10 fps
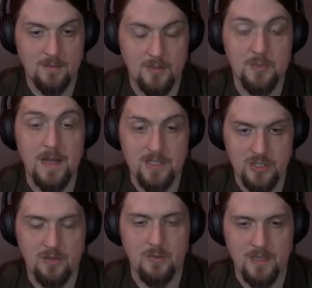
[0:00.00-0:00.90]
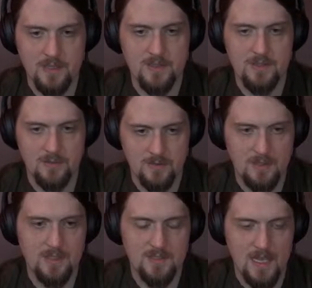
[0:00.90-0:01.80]
which matched the riding skirt
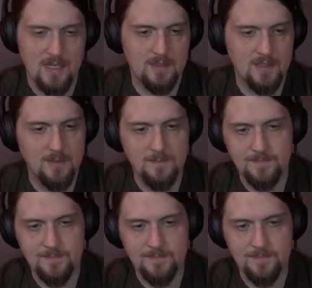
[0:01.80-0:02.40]
exactly.